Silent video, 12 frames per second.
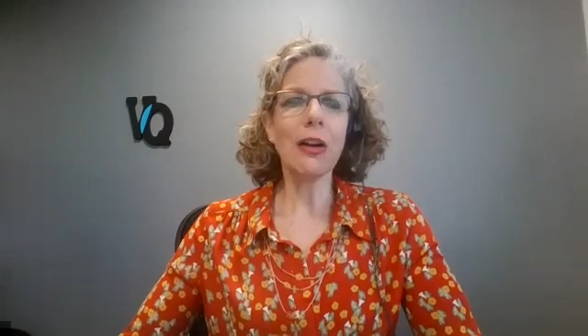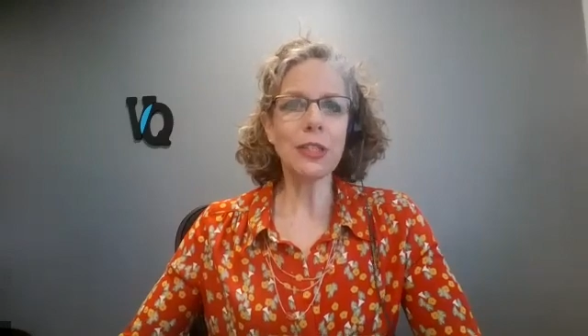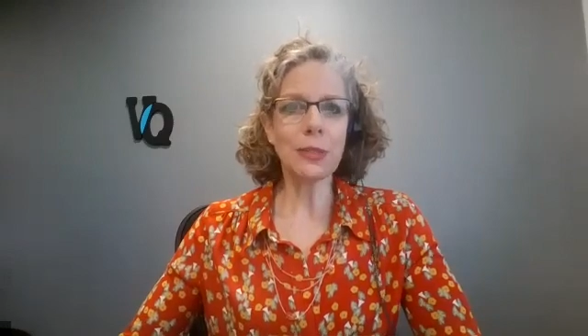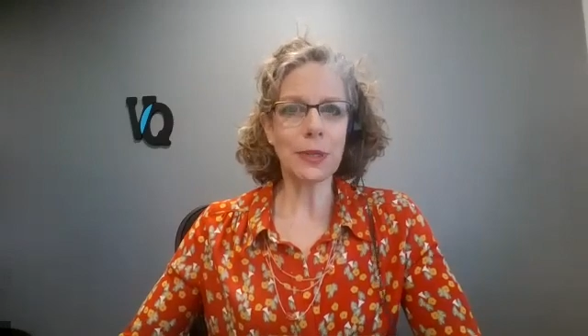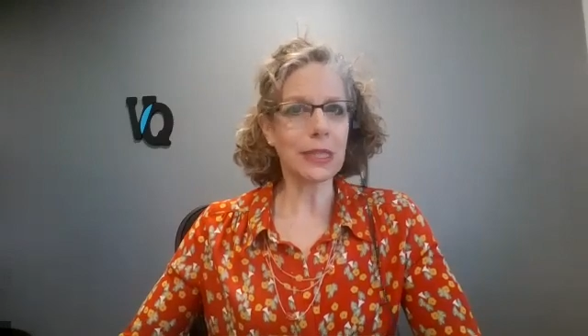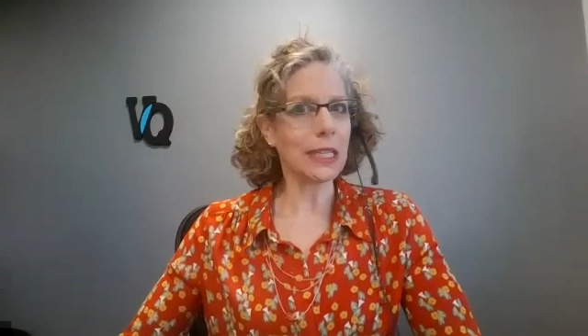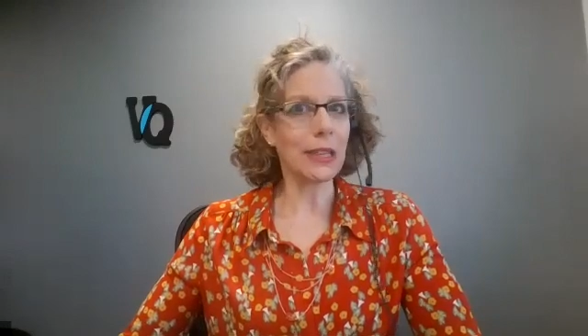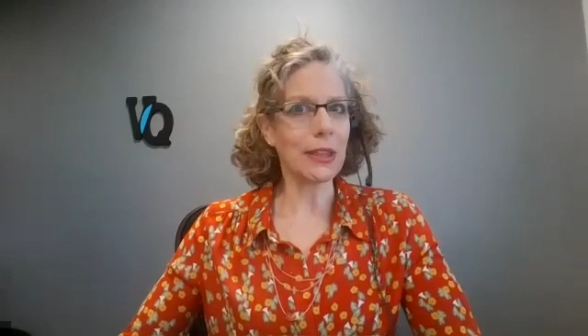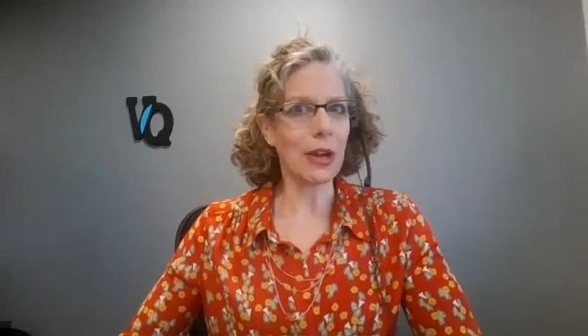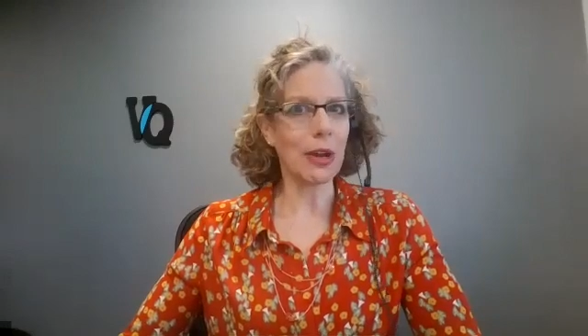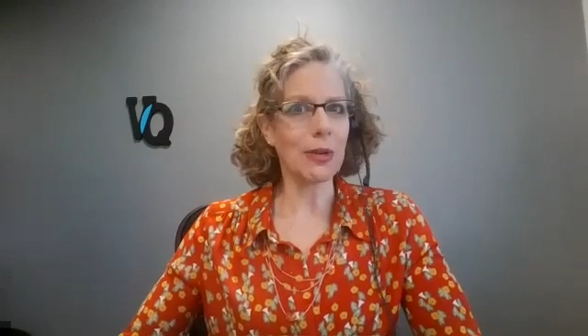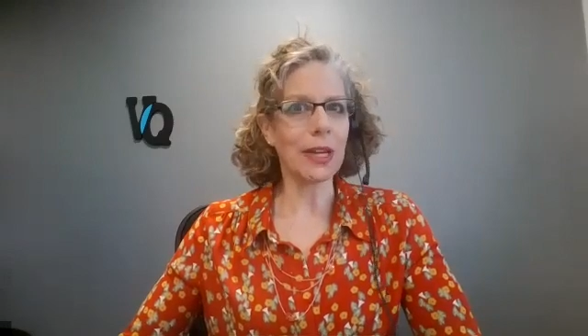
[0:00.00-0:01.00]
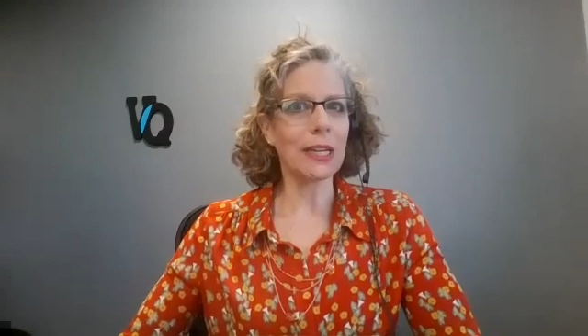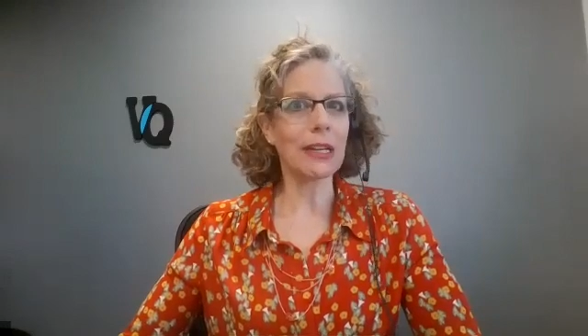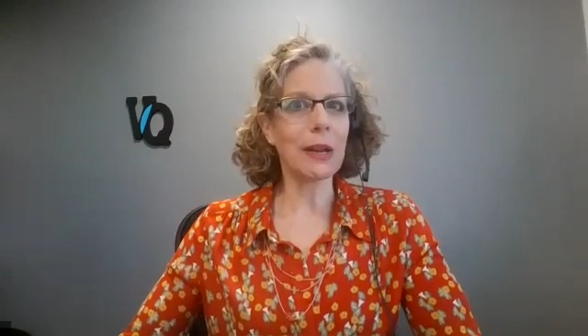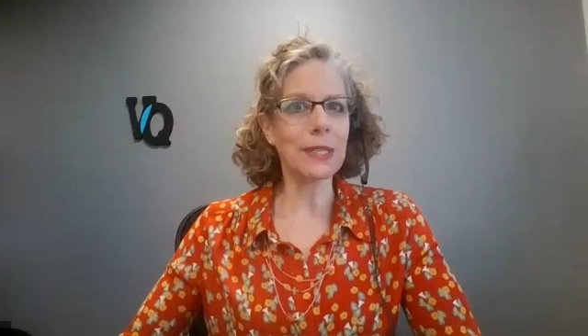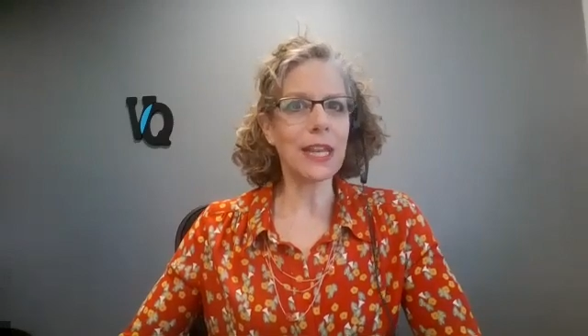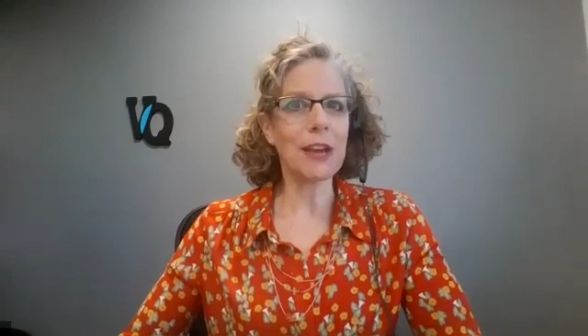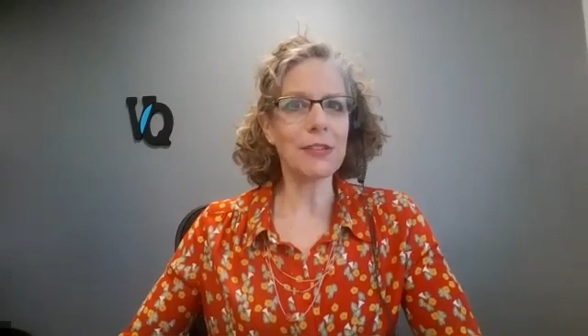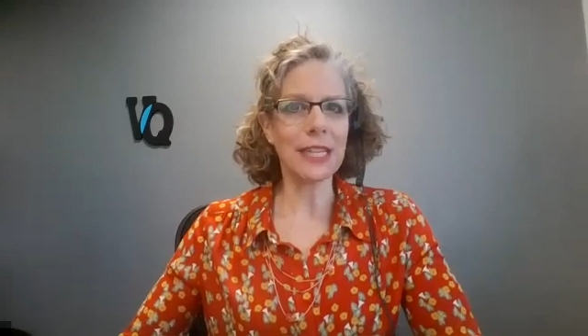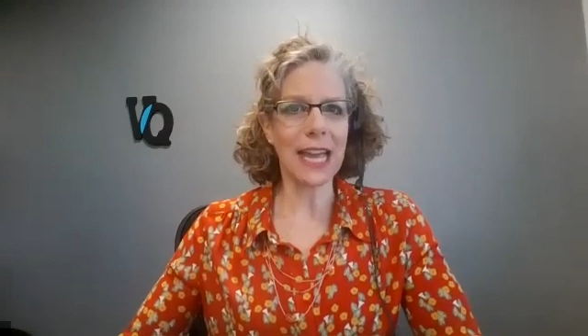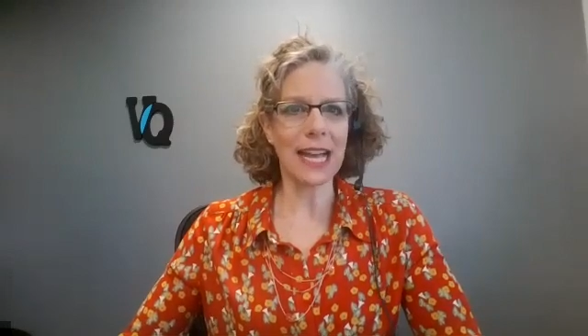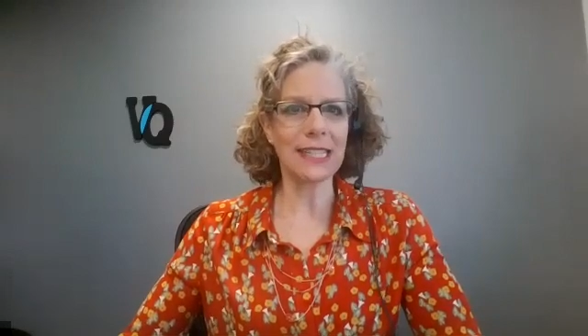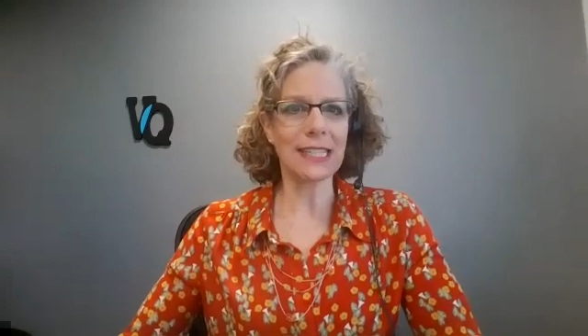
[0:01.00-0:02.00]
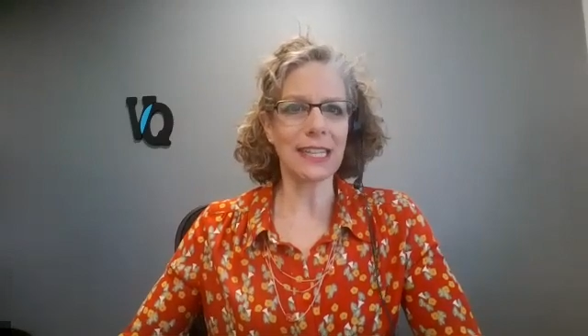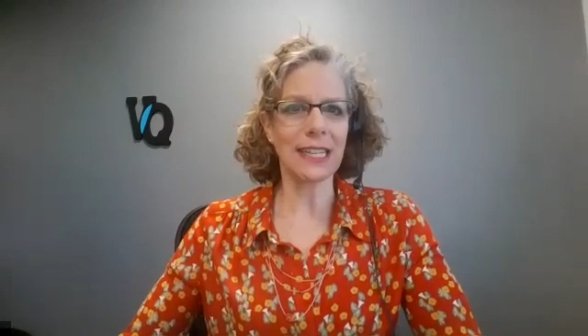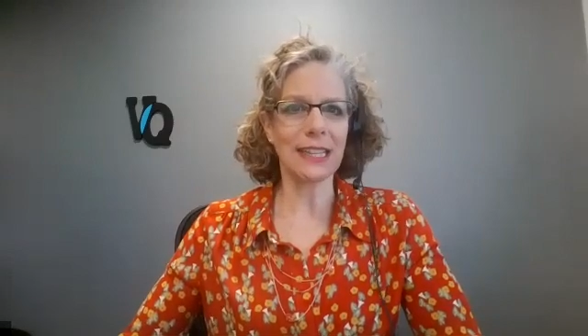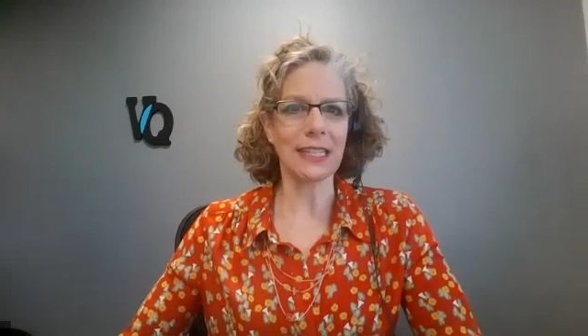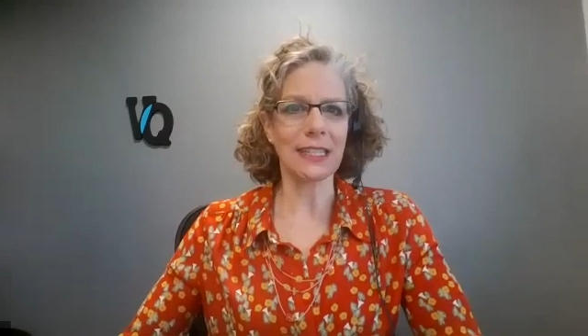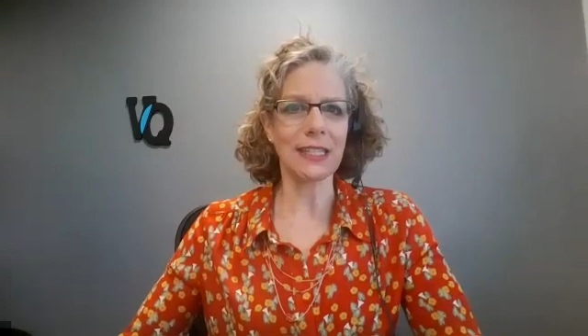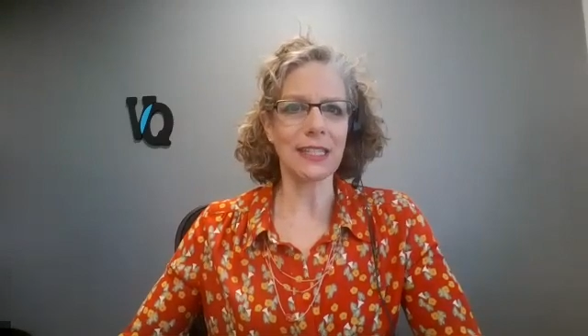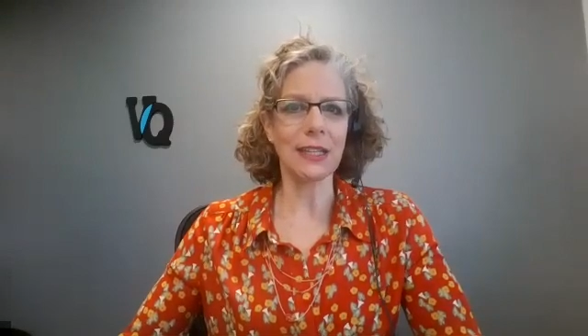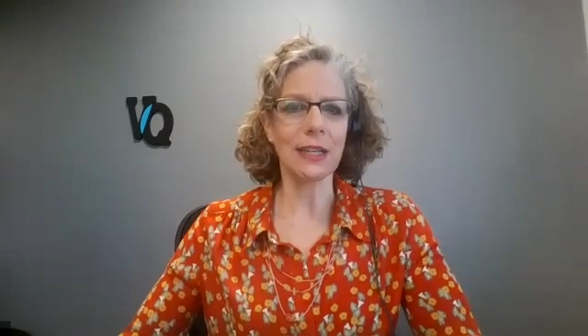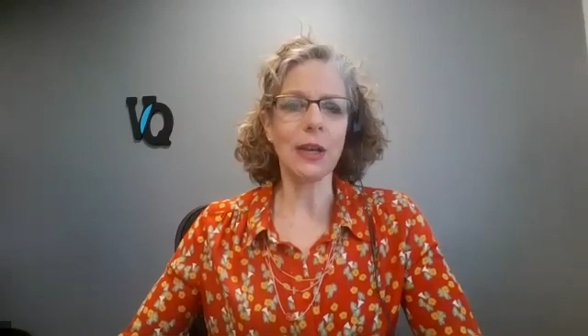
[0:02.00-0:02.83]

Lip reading: Ultimately, though, it comes down to asking this: